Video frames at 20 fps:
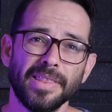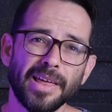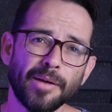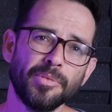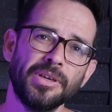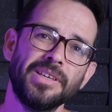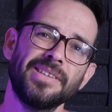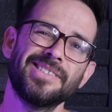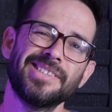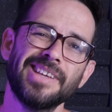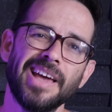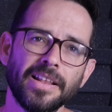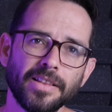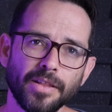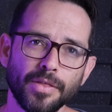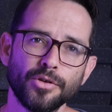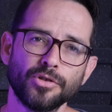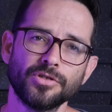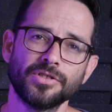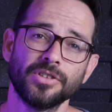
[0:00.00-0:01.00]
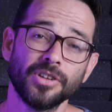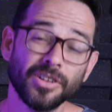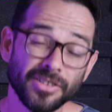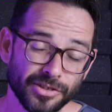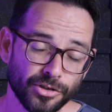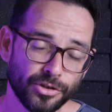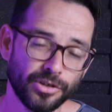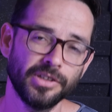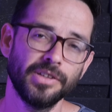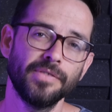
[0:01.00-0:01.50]
That being said, there's an
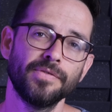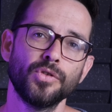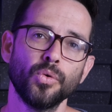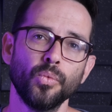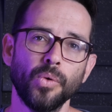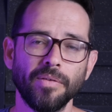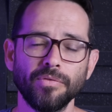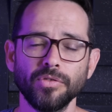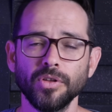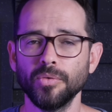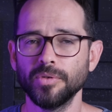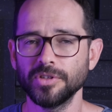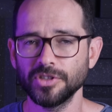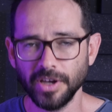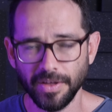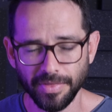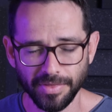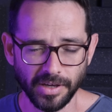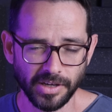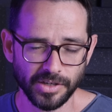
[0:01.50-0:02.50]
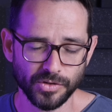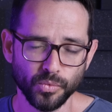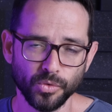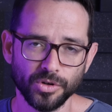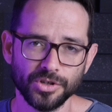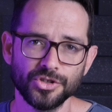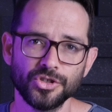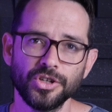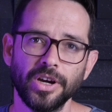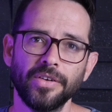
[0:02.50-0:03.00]
alternative to Webflow, which I think is
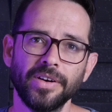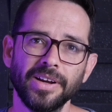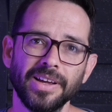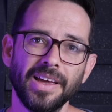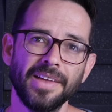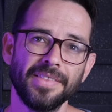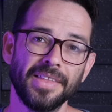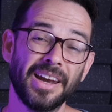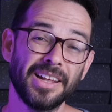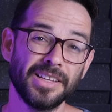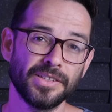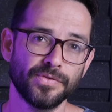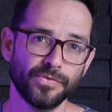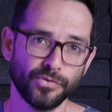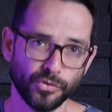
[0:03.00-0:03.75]
worth sharing, and that is